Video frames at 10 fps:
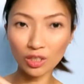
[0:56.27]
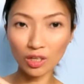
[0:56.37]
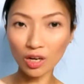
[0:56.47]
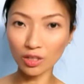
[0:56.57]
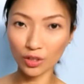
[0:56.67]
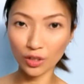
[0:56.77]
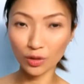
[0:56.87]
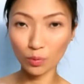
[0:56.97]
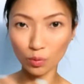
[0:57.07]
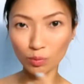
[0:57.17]
color
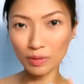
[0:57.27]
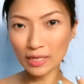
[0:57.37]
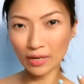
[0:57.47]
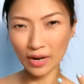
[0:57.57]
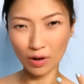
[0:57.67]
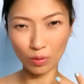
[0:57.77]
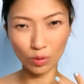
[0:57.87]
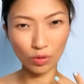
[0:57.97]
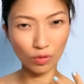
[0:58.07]
would be around